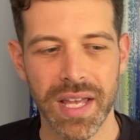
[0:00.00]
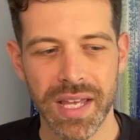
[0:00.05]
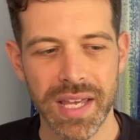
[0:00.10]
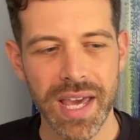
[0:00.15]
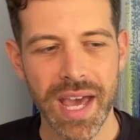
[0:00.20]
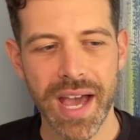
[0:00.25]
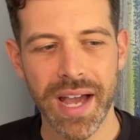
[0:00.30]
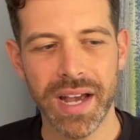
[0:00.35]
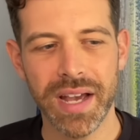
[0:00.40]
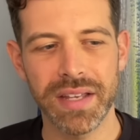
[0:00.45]

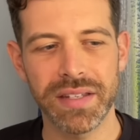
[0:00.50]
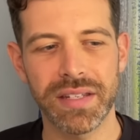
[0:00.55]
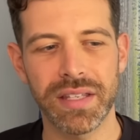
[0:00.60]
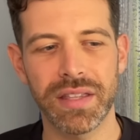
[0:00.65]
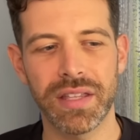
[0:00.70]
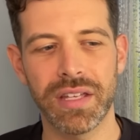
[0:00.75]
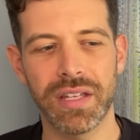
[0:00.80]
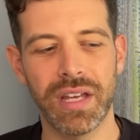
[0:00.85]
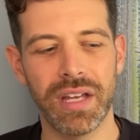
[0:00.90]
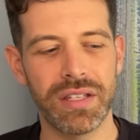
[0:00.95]
Yeah, because
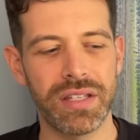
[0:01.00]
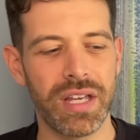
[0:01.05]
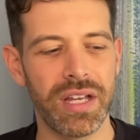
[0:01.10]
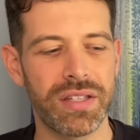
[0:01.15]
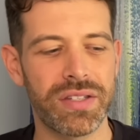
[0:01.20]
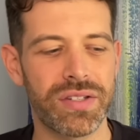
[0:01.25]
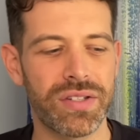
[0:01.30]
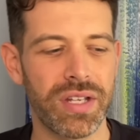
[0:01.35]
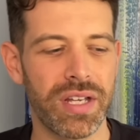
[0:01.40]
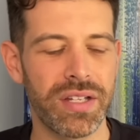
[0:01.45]

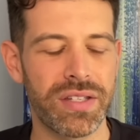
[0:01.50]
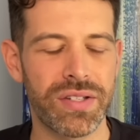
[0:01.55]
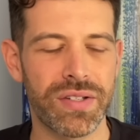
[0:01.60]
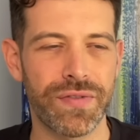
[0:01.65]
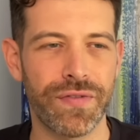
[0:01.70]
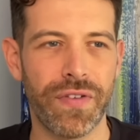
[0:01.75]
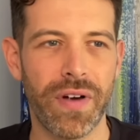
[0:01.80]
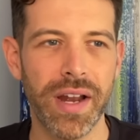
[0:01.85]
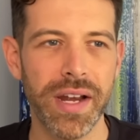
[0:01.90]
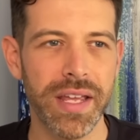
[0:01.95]
it's
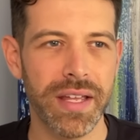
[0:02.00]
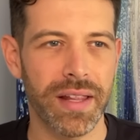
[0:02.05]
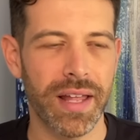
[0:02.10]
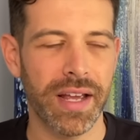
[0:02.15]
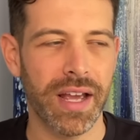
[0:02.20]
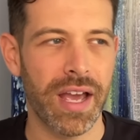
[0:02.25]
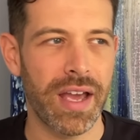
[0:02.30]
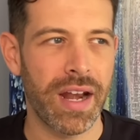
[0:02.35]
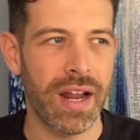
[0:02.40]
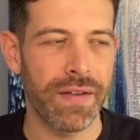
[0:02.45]
funny.
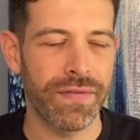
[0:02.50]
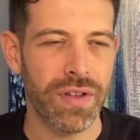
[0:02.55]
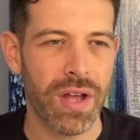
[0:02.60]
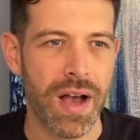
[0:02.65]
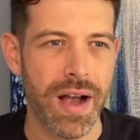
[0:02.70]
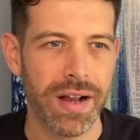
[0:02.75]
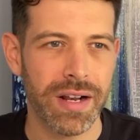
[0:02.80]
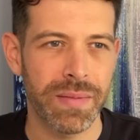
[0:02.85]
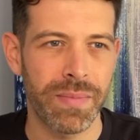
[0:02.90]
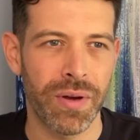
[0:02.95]
Like, and I've
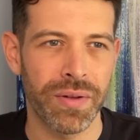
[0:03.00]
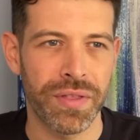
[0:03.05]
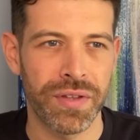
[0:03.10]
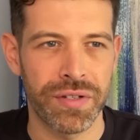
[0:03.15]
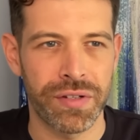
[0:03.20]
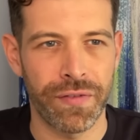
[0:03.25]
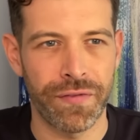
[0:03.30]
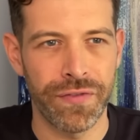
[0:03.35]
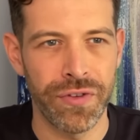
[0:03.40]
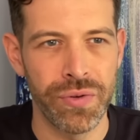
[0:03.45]
talked about
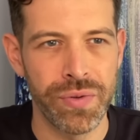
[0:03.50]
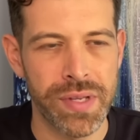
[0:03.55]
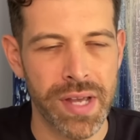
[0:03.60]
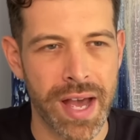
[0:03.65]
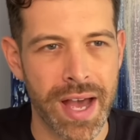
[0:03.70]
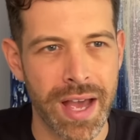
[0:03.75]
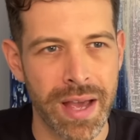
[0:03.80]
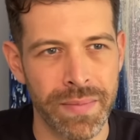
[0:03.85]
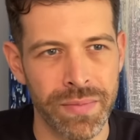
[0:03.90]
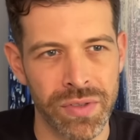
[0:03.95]
this a few
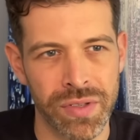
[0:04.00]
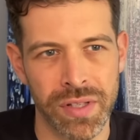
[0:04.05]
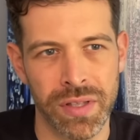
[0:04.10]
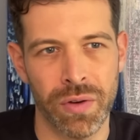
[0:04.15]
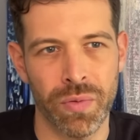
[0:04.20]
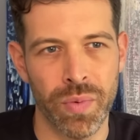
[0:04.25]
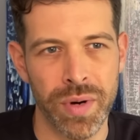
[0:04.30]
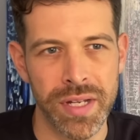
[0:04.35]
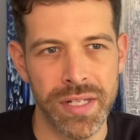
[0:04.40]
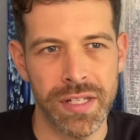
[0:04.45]
times in
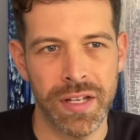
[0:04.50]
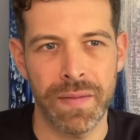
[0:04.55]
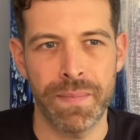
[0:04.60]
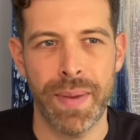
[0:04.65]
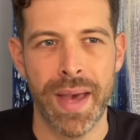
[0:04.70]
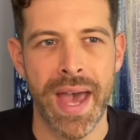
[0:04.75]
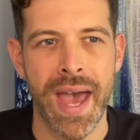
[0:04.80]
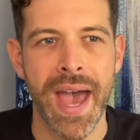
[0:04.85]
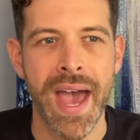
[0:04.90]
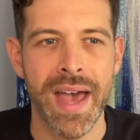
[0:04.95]
the recent
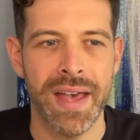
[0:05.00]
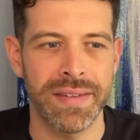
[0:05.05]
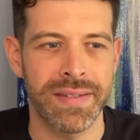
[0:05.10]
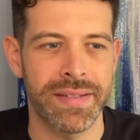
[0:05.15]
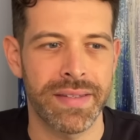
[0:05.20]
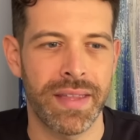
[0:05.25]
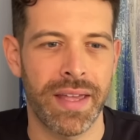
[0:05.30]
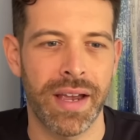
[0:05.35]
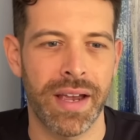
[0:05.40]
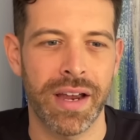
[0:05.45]

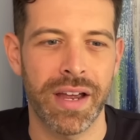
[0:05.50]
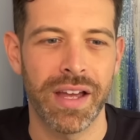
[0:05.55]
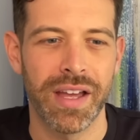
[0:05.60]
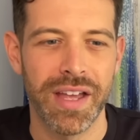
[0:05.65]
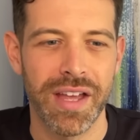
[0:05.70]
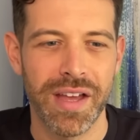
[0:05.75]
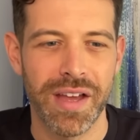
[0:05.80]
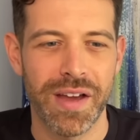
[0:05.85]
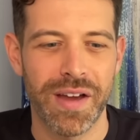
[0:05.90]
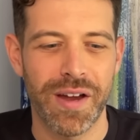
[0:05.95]
past, like
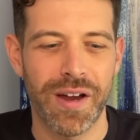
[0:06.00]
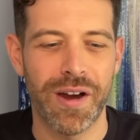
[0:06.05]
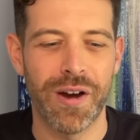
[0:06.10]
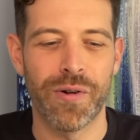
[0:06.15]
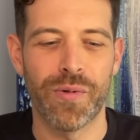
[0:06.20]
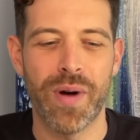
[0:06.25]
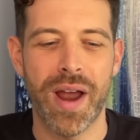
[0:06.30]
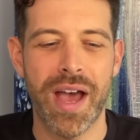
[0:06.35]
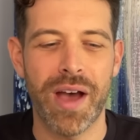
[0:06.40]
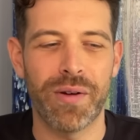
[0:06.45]

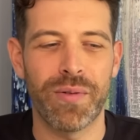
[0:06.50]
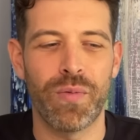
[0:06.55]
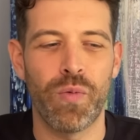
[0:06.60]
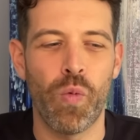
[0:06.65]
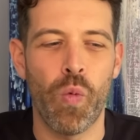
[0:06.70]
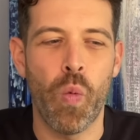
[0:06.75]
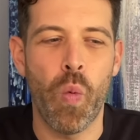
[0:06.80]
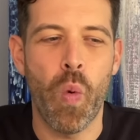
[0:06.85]
around